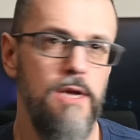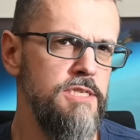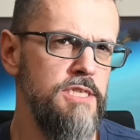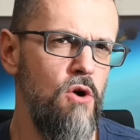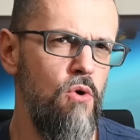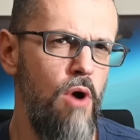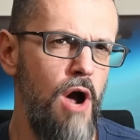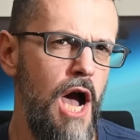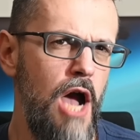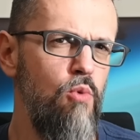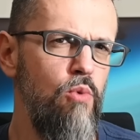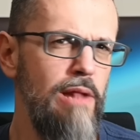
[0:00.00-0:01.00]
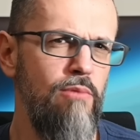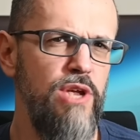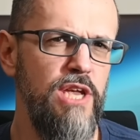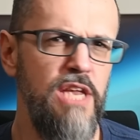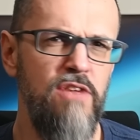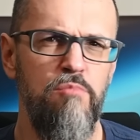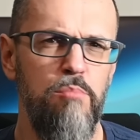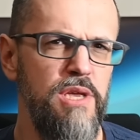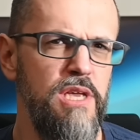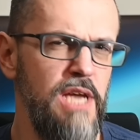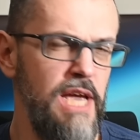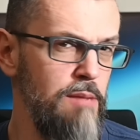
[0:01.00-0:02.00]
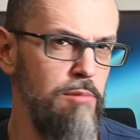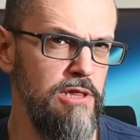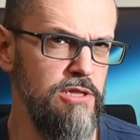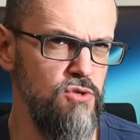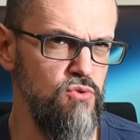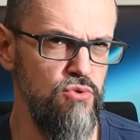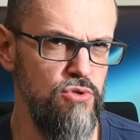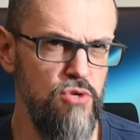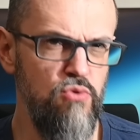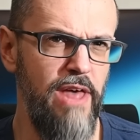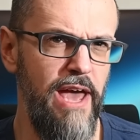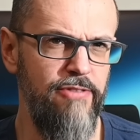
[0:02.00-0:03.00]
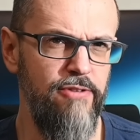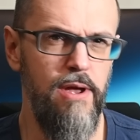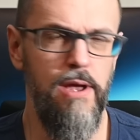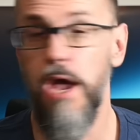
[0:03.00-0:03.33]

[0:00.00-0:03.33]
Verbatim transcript: So how will we even be able to do that?